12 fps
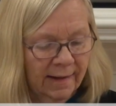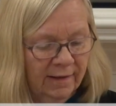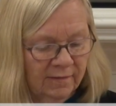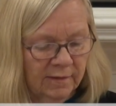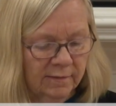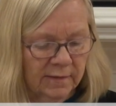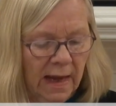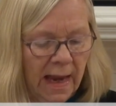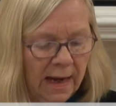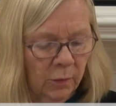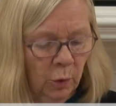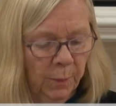he says,
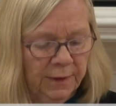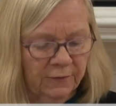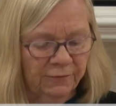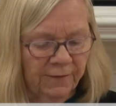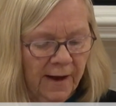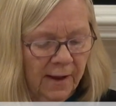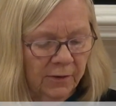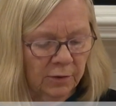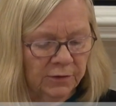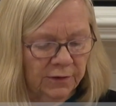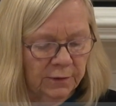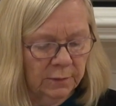I will be a father
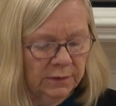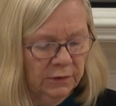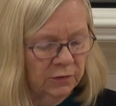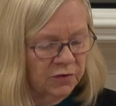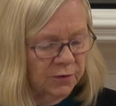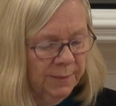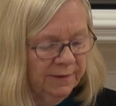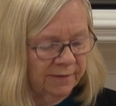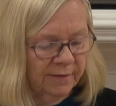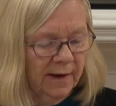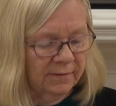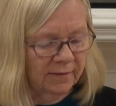to you, and you shall be
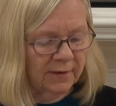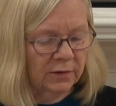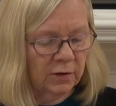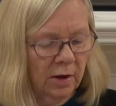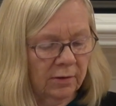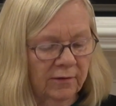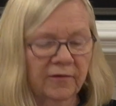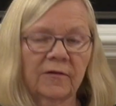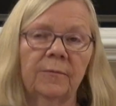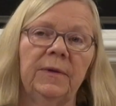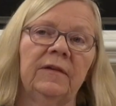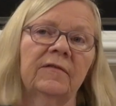sons and daughters
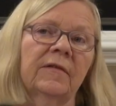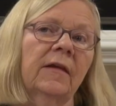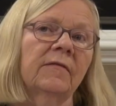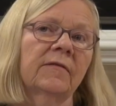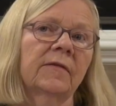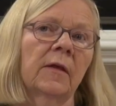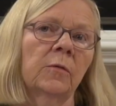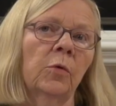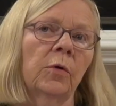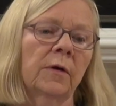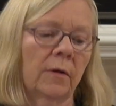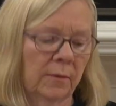to me, says the
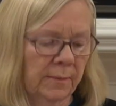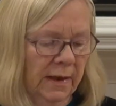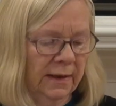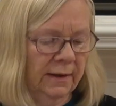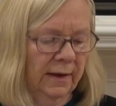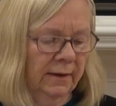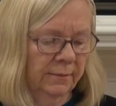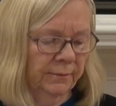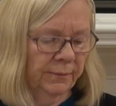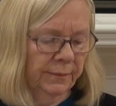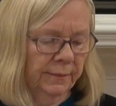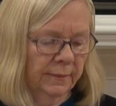Lord Almighty.
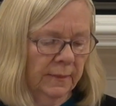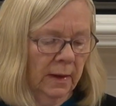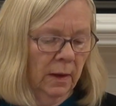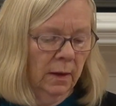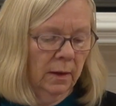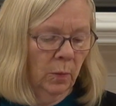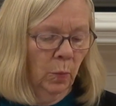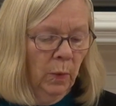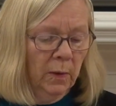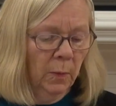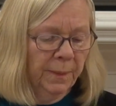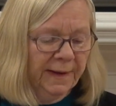
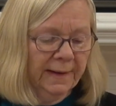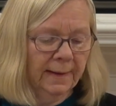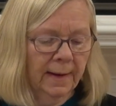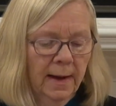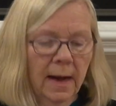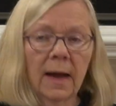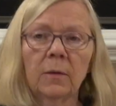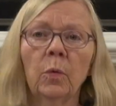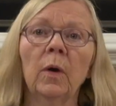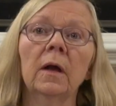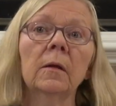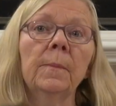Will be, I
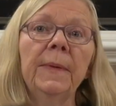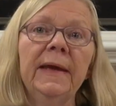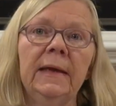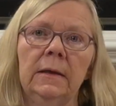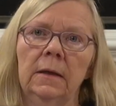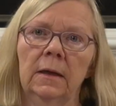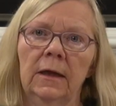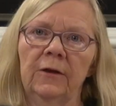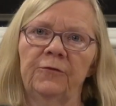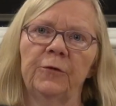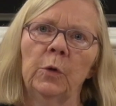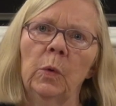will be,
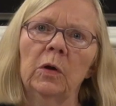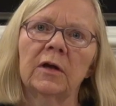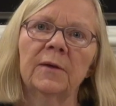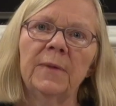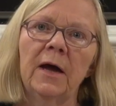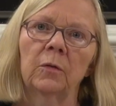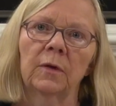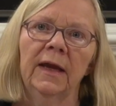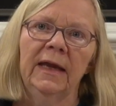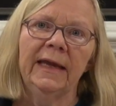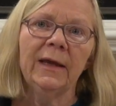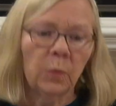if you will come out,
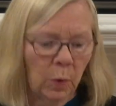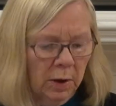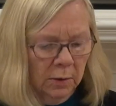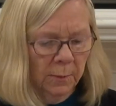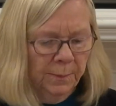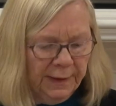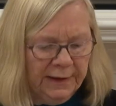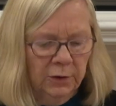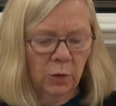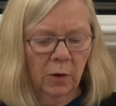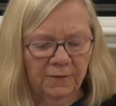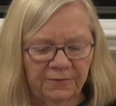he will be
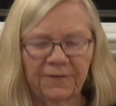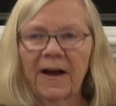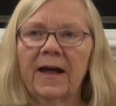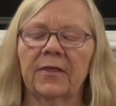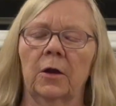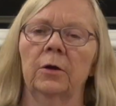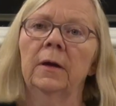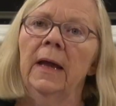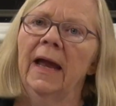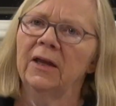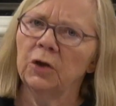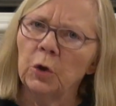your father,
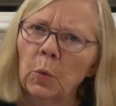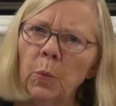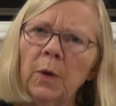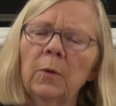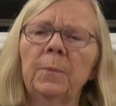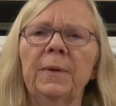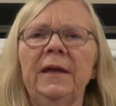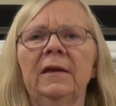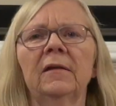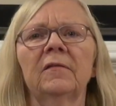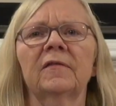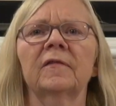and you will be
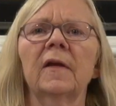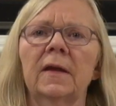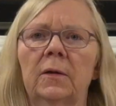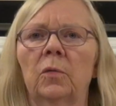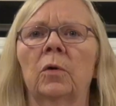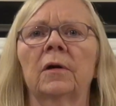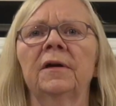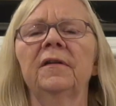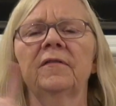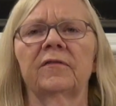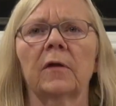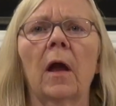his son or
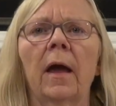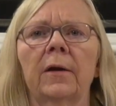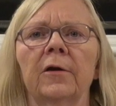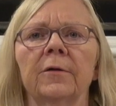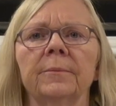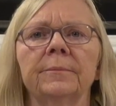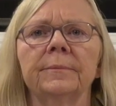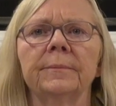his daughter.